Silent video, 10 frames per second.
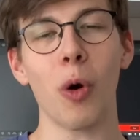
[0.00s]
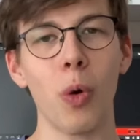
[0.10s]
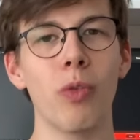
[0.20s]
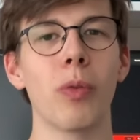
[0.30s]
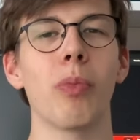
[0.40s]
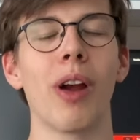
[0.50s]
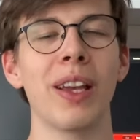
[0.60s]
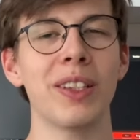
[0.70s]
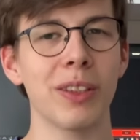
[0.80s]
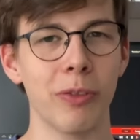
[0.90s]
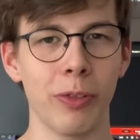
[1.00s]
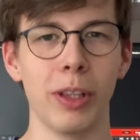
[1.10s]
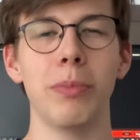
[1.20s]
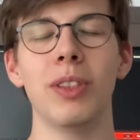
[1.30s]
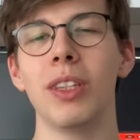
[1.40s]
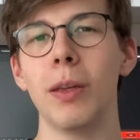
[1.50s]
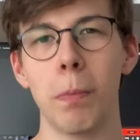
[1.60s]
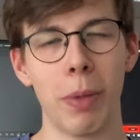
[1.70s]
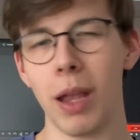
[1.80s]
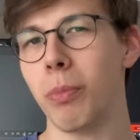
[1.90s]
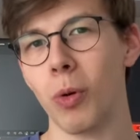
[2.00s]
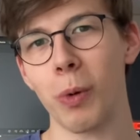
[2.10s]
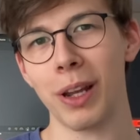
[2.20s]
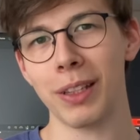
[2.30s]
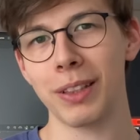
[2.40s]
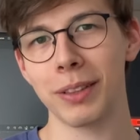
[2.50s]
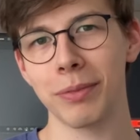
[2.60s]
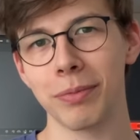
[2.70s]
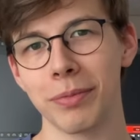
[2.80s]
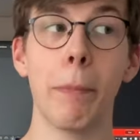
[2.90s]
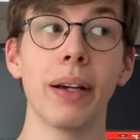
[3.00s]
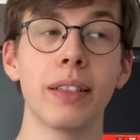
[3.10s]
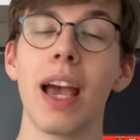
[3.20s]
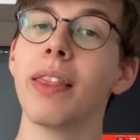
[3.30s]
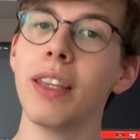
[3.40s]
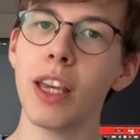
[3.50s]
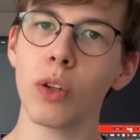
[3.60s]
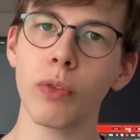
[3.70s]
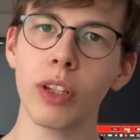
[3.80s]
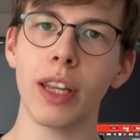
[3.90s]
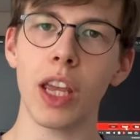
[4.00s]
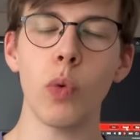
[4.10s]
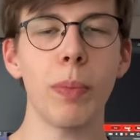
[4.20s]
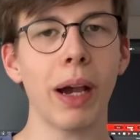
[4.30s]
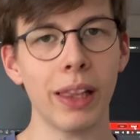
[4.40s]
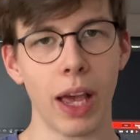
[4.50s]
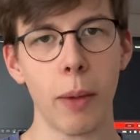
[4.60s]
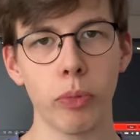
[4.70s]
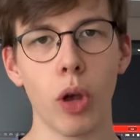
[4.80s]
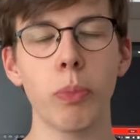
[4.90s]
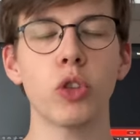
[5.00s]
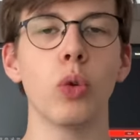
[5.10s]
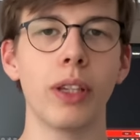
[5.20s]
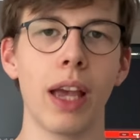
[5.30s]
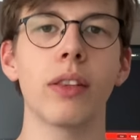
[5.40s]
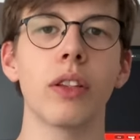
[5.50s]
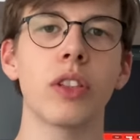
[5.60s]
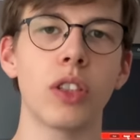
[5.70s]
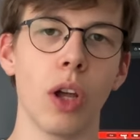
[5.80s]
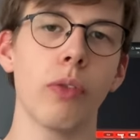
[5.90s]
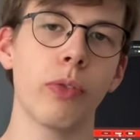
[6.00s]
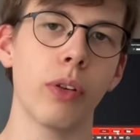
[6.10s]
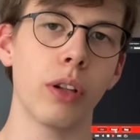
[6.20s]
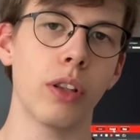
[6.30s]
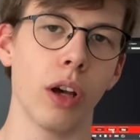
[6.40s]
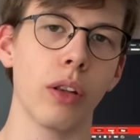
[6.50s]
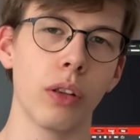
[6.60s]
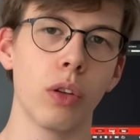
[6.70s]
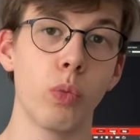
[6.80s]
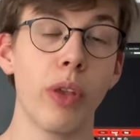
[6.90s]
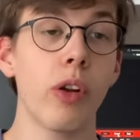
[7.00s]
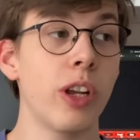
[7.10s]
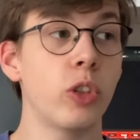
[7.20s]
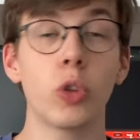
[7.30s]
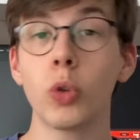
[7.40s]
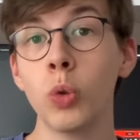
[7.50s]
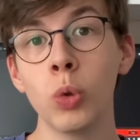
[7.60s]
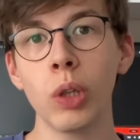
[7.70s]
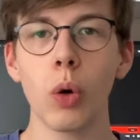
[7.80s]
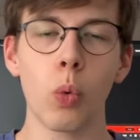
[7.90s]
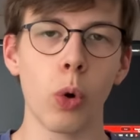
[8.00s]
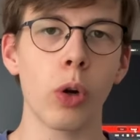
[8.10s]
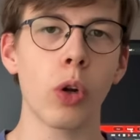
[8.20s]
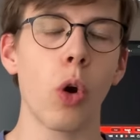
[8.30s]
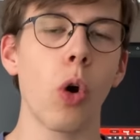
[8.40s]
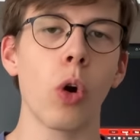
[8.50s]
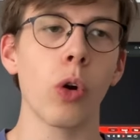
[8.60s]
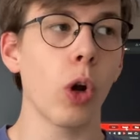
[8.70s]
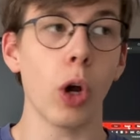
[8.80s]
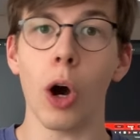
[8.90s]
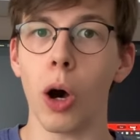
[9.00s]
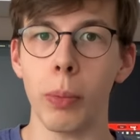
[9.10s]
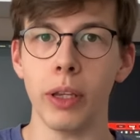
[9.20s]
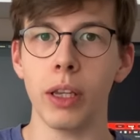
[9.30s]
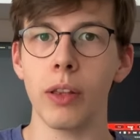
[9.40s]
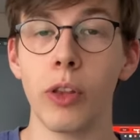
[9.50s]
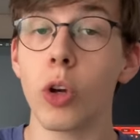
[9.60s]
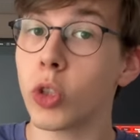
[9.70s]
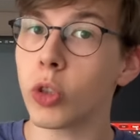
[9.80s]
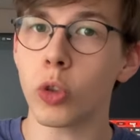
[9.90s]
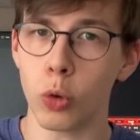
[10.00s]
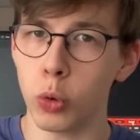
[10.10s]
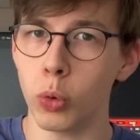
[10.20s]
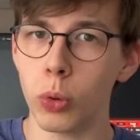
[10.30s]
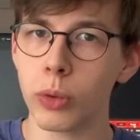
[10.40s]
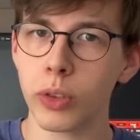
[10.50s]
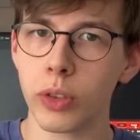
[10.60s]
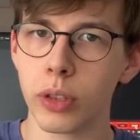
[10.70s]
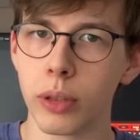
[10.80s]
overpriced, flimsy paperweight. But at the end of the day, we buy laptops to get stuff done. Whether it's school, work, or a hobby, they are just tools.